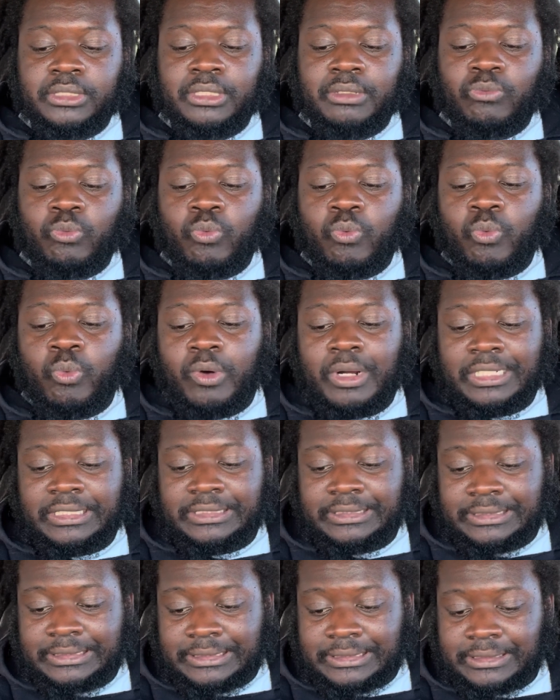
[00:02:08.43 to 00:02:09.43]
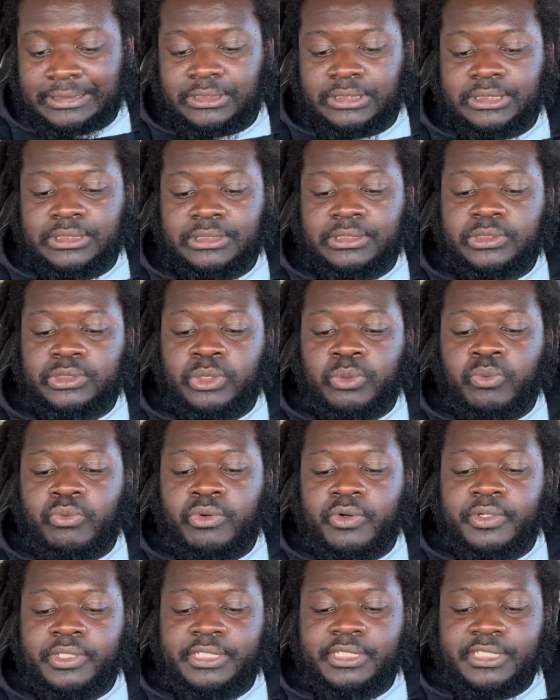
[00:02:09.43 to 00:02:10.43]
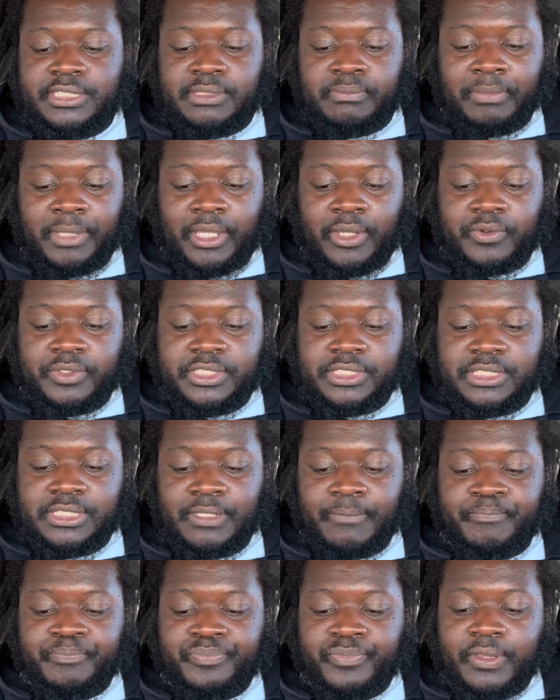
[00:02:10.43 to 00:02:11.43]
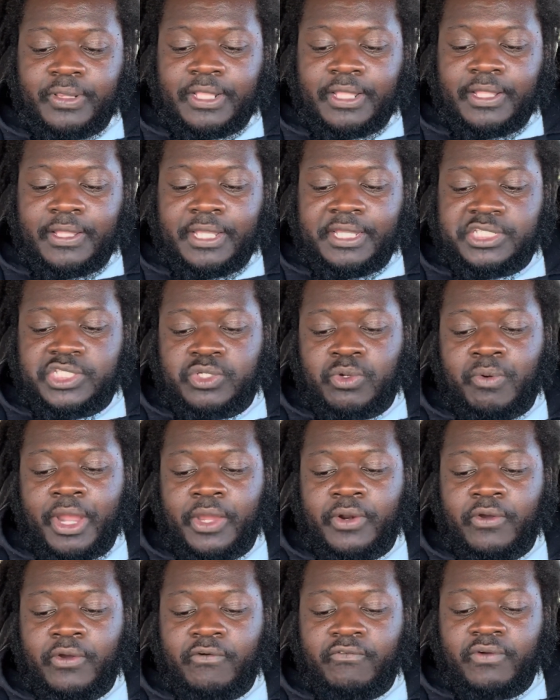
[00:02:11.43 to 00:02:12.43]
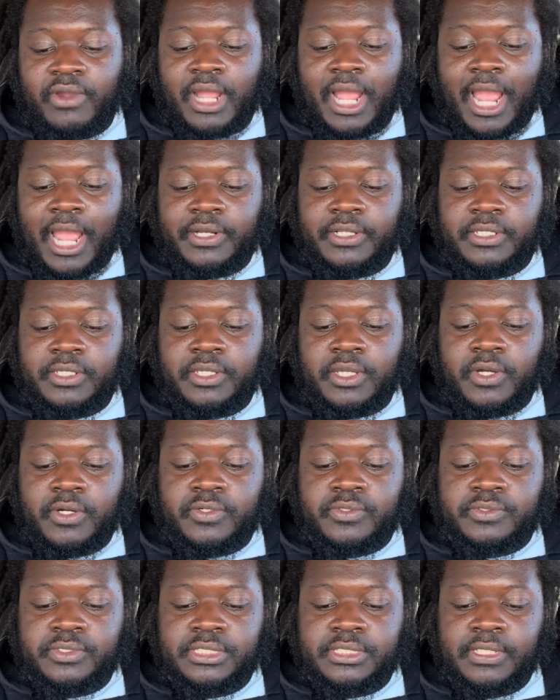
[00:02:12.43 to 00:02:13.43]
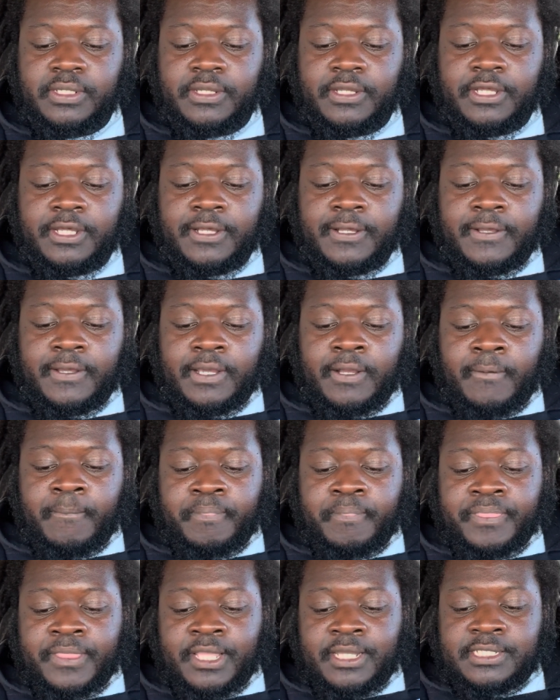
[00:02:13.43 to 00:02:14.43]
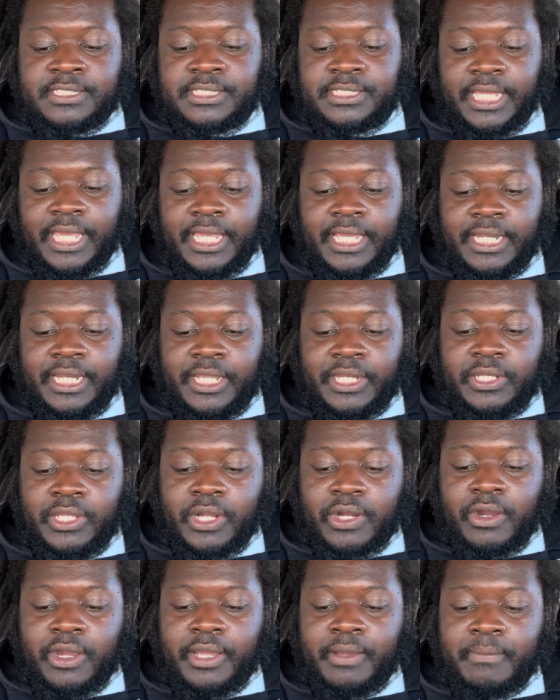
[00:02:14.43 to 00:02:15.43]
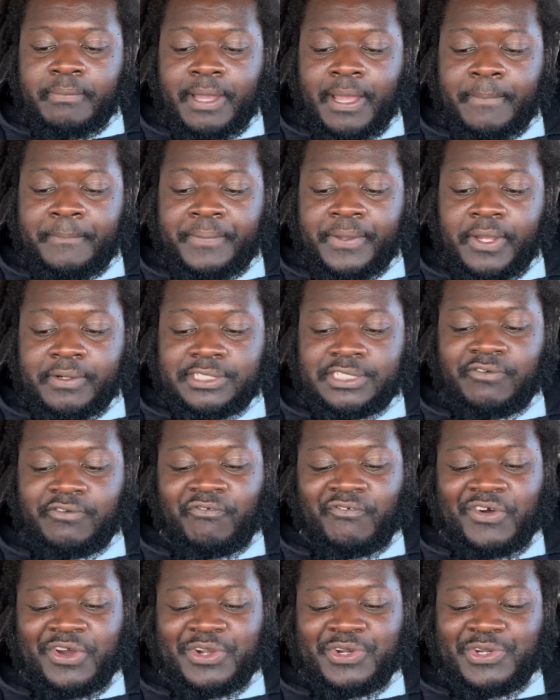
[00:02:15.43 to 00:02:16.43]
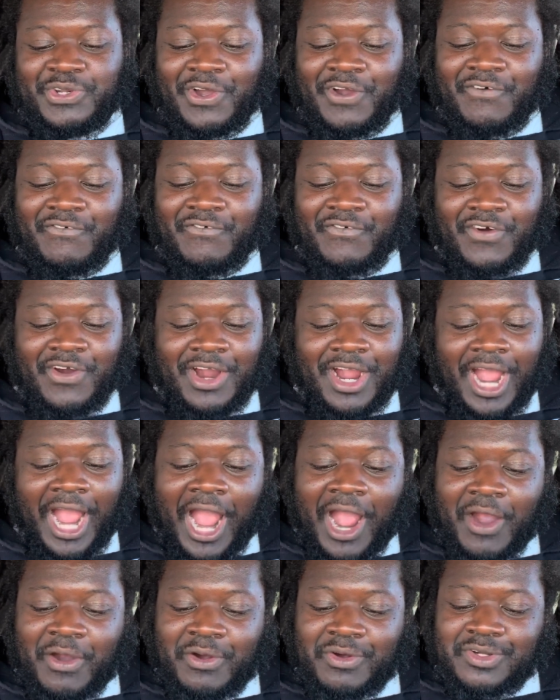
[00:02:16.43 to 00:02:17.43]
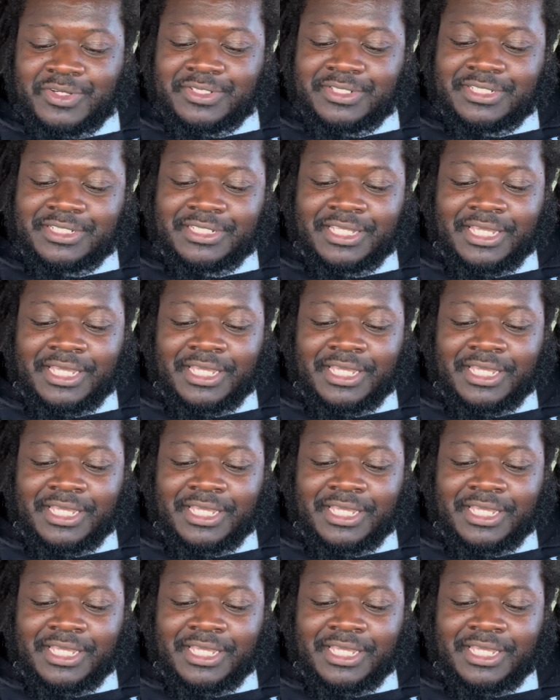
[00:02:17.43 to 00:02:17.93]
to ruin this marriage. He's crying over audios, staying in the car at my parents' front door for hours.